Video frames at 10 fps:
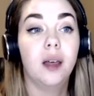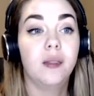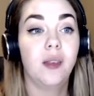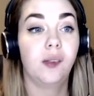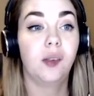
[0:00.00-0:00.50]

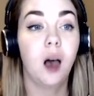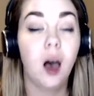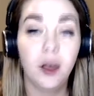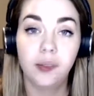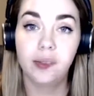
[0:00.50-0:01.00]
this
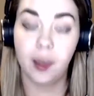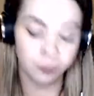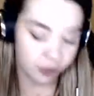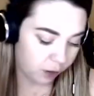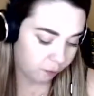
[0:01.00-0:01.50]
concept
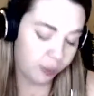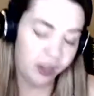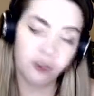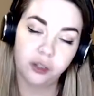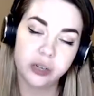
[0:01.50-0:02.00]
of patient